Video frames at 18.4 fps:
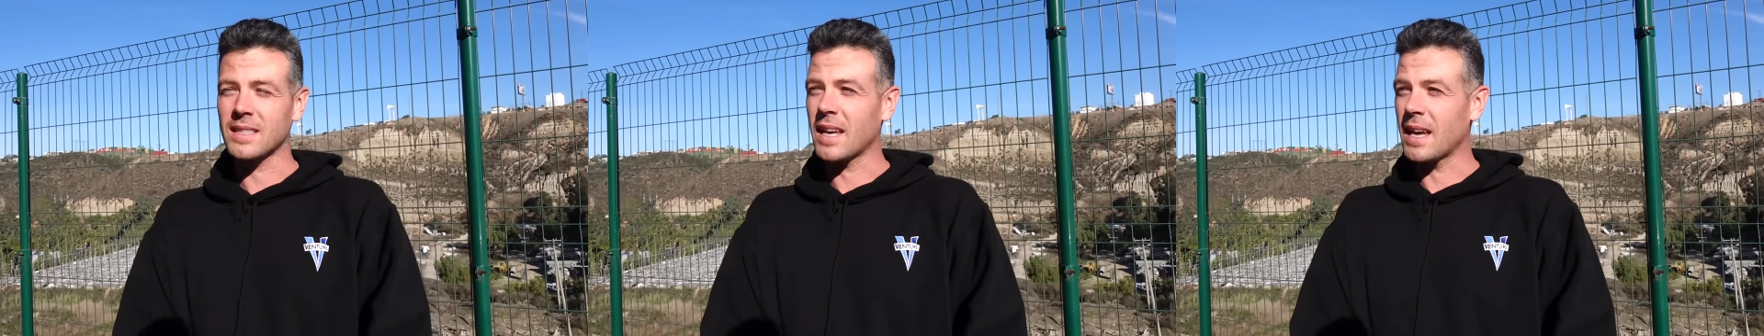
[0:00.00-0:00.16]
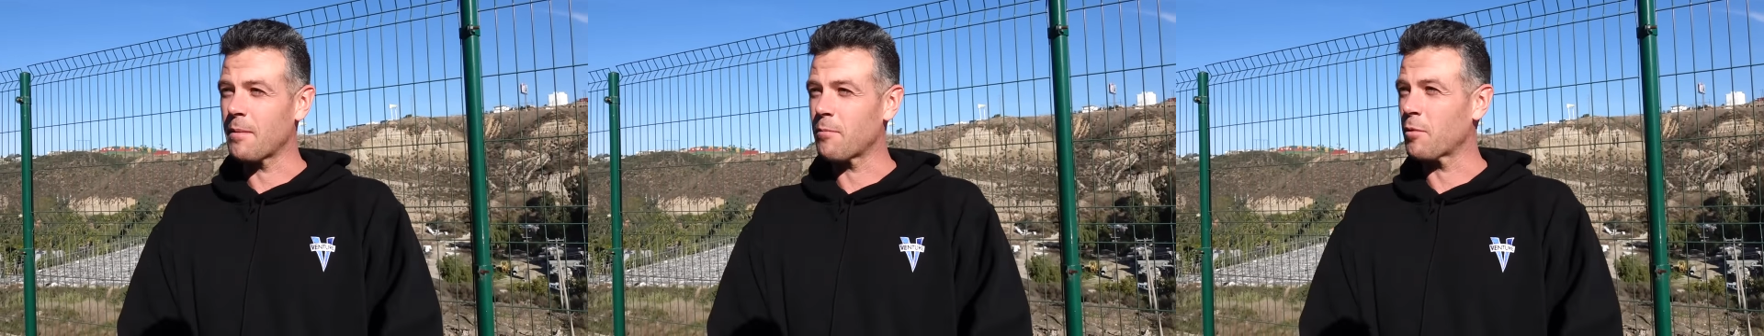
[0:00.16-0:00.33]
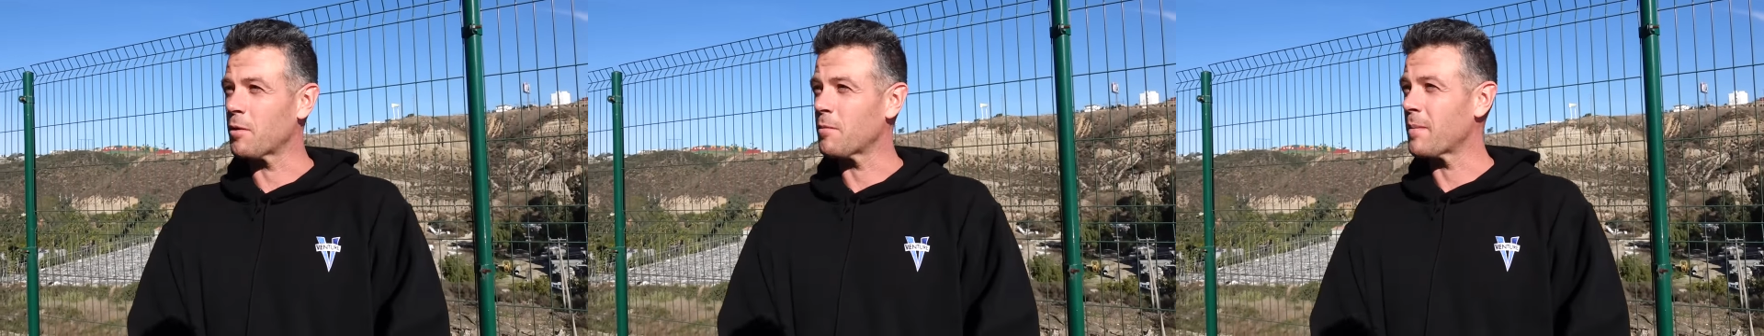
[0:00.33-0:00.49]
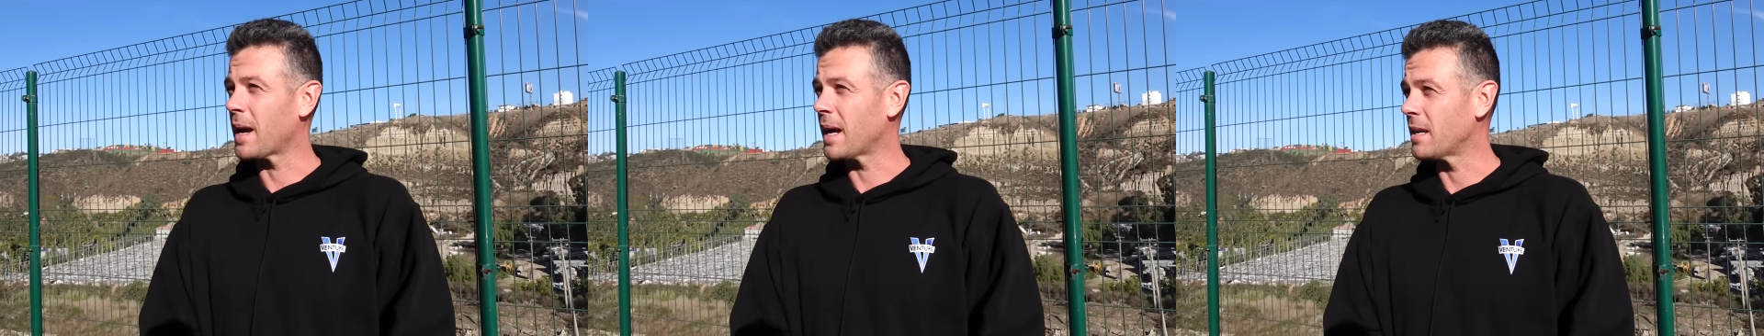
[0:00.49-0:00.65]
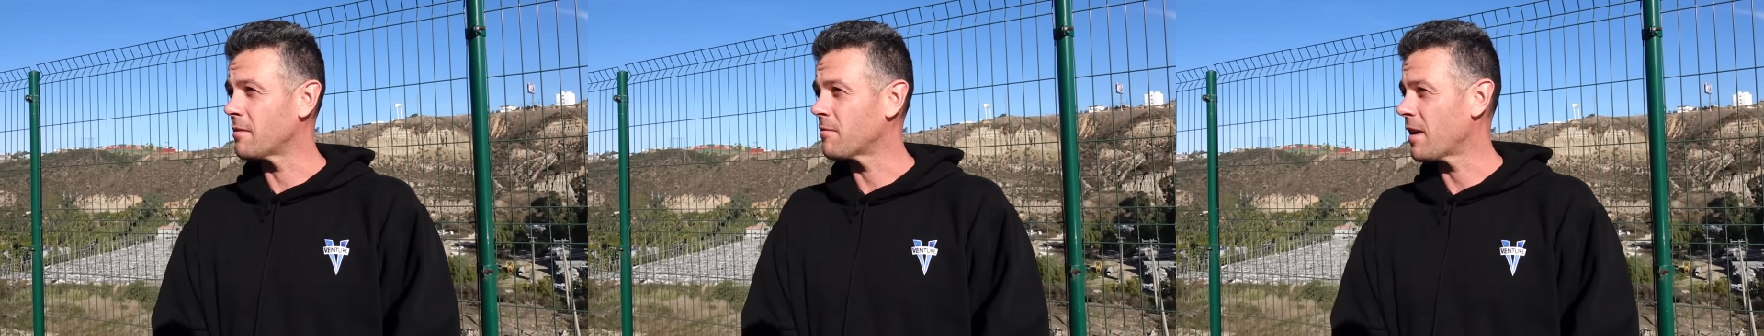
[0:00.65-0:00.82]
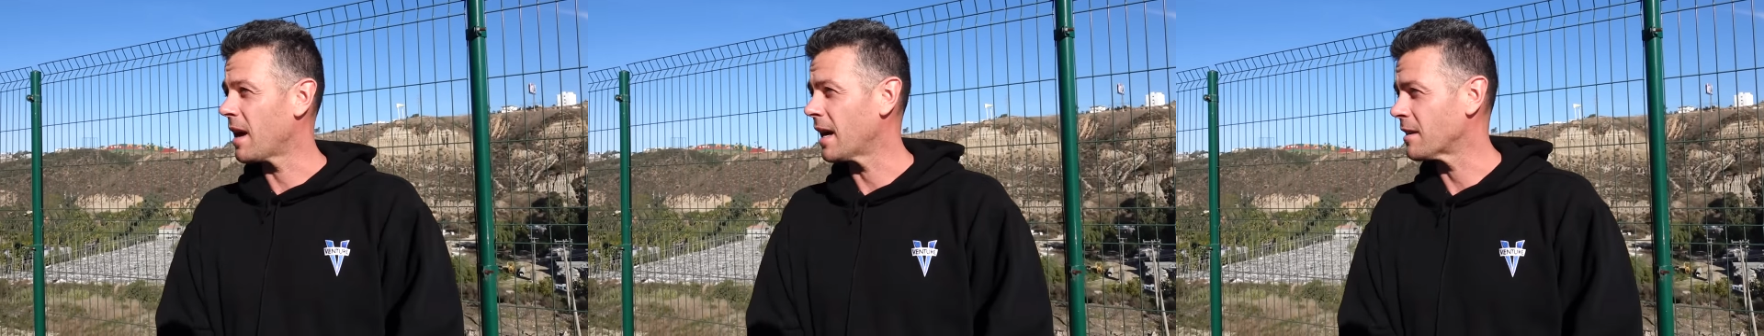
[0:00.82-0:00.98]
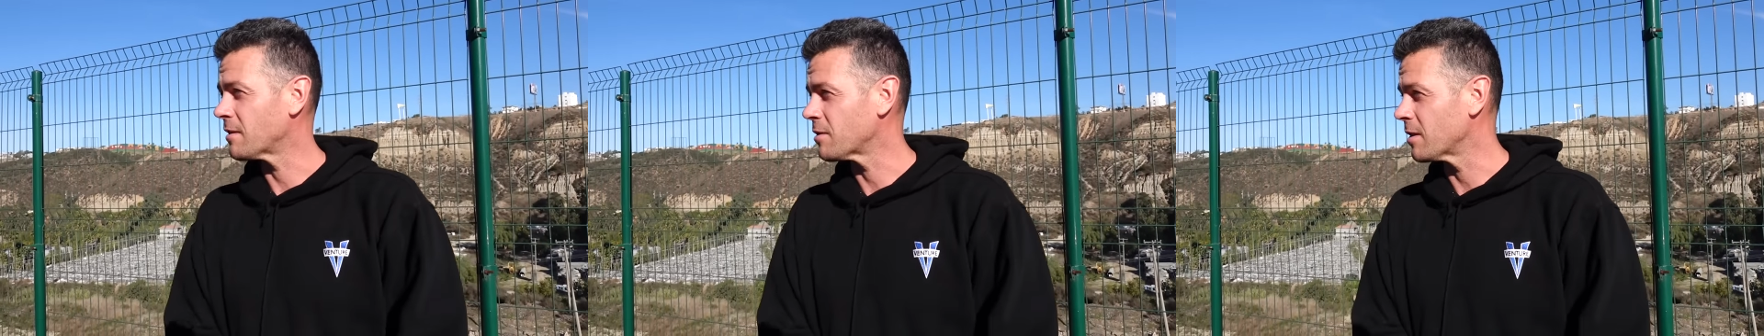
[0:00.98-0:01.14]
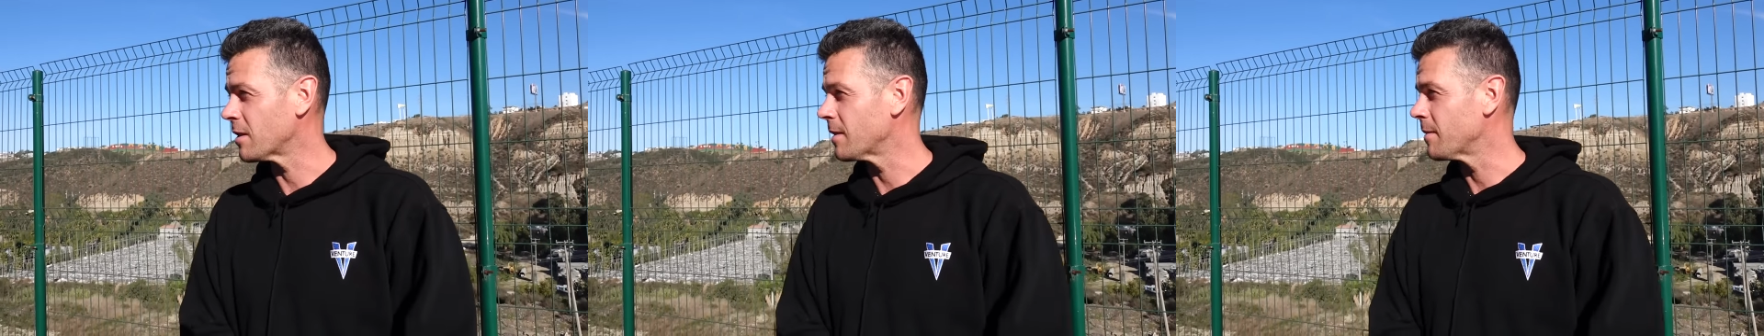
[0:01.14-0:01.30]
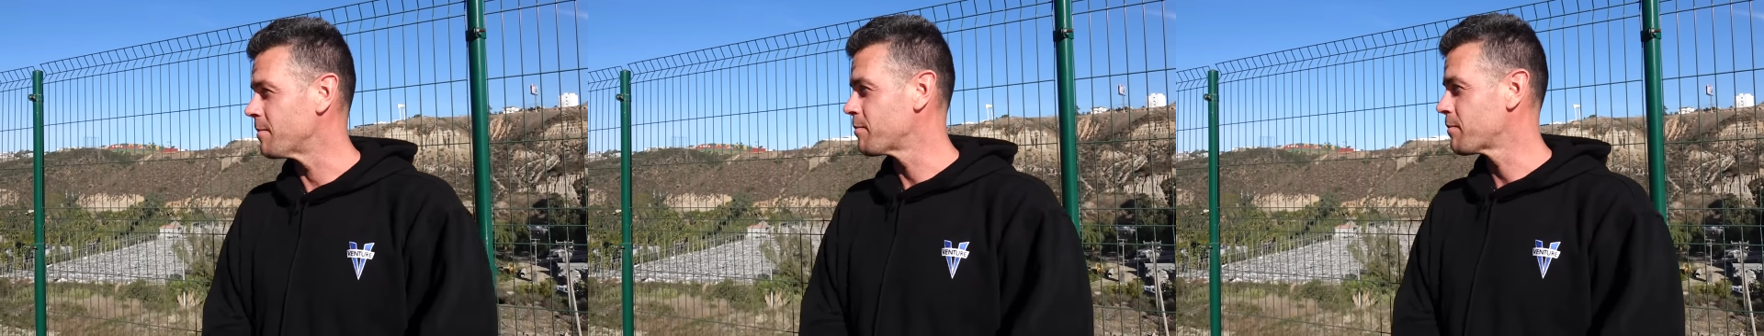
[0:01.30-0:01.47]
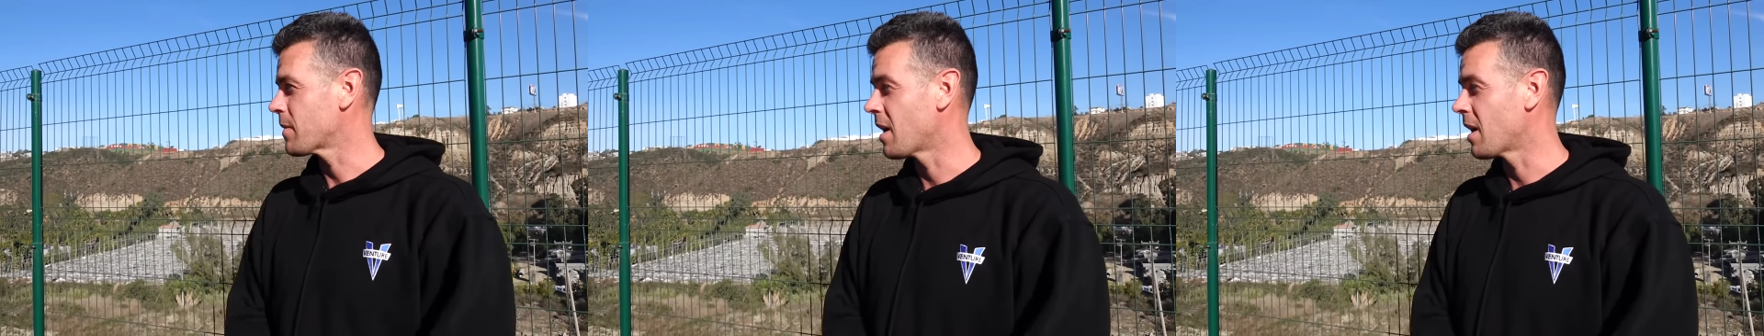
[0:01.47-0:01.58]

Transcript: skateboard manufacturer